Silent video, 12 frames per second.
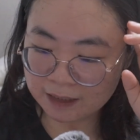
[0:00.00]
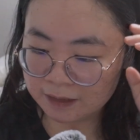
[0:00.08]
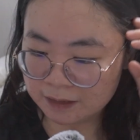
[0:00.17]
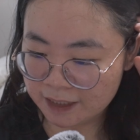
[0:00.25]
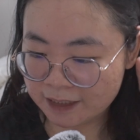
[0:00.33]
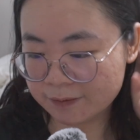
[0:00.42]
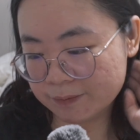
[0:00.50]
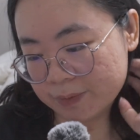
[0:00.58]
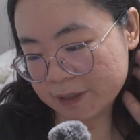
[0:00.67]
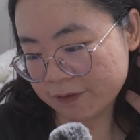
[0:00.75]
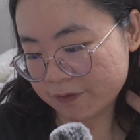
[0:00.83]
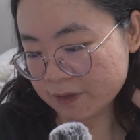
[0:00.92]

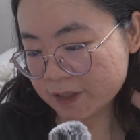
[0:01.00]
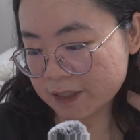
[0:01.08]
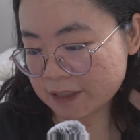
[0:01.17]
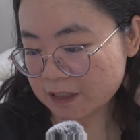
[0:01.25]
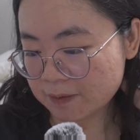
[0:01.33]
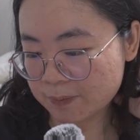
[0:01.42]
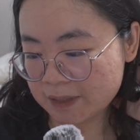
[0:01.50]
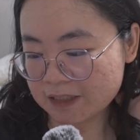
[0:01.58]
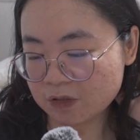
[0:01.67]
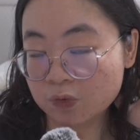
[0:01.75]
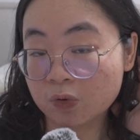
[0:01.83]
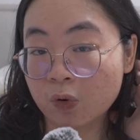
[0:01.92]
But I feel like the
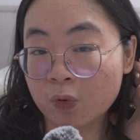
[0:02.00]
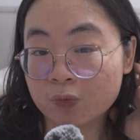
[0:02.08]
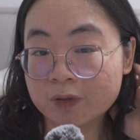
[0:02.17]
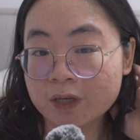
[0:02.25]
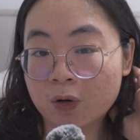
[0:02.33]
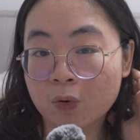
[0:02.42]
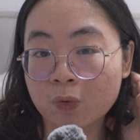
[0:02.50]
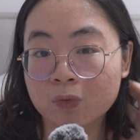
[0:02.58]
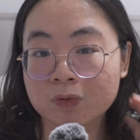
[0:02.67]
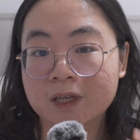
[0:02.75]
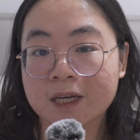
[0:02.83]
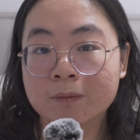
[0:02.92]
space could only
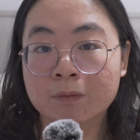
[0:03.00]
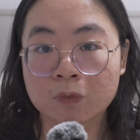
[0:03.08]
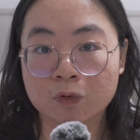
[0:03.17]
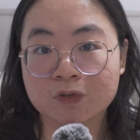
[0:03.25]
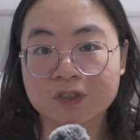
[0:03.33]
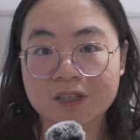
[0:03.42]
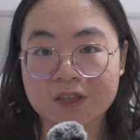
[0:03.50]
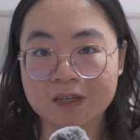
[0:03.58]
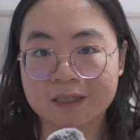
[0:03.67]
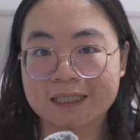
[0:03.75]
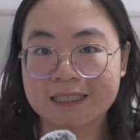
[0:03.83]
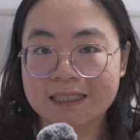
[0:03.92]
hold at most
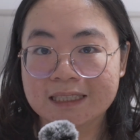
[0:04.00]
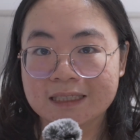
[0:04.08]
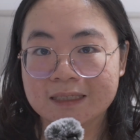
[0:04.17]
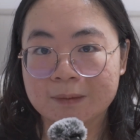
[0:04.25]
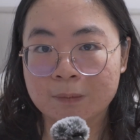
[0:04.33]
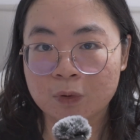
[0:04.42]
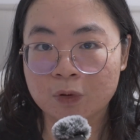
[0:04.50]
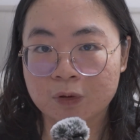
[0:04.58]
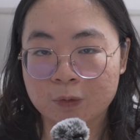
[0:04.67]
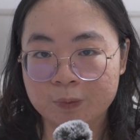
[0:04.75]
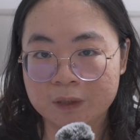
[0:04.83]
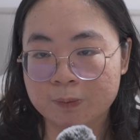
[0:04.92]
30
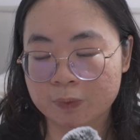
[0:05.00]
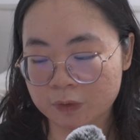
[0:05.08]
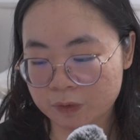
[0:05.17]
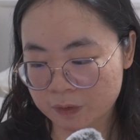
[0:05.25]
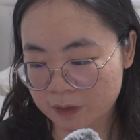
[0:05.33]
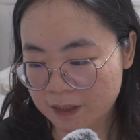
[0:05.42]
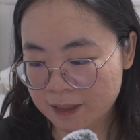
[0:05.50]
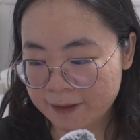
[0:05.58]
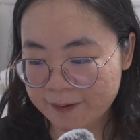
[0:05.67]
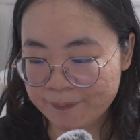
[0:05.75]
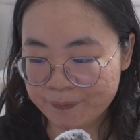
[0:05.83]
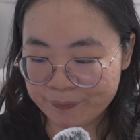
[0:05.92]
more people.
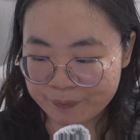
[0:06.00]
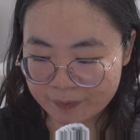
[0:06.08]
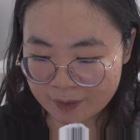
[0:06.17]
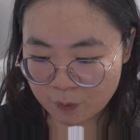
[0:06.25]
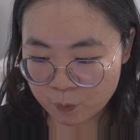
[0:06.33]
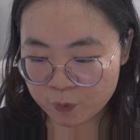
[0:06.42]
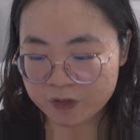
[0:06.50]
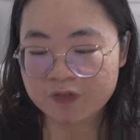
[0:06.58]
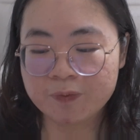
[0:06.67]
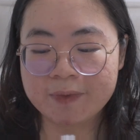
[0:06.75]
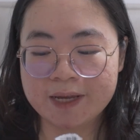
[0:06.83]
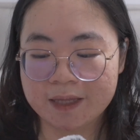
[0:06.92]

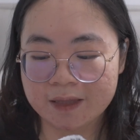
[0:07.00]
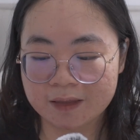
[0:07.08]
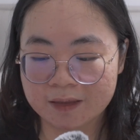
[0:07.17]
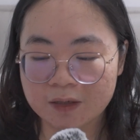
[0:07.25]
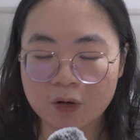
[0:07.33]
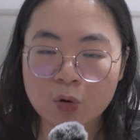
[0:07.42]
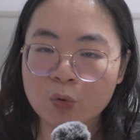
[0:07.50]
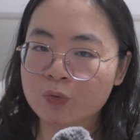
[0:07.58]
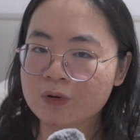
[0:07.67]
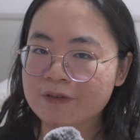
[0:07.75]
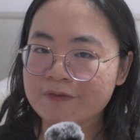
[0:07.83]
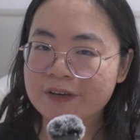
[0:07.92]
which made the
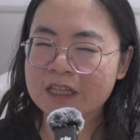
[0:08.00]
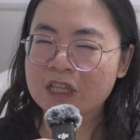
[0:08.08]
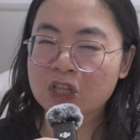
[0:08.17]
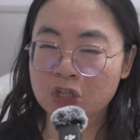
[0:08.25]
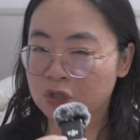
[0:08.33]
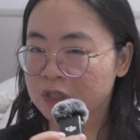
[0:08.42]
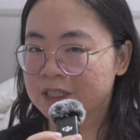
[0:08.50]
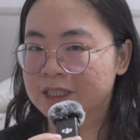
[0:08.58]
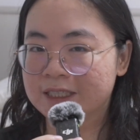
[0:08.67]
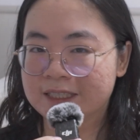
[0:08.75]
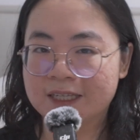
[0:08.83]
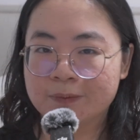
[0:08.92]
whole event look
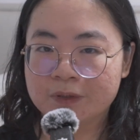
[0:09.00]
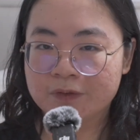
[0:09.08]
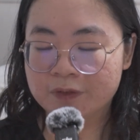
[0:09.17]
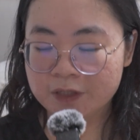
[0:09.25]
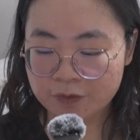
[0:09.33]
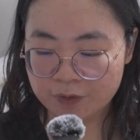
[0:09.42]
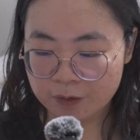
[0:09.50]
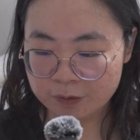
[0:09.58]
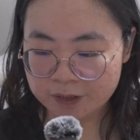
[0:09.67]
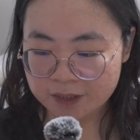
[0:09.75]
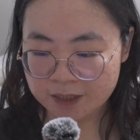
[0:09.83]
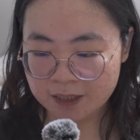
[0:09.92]
deceptively
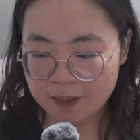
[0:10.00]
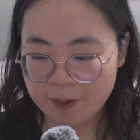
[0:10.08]
crowded.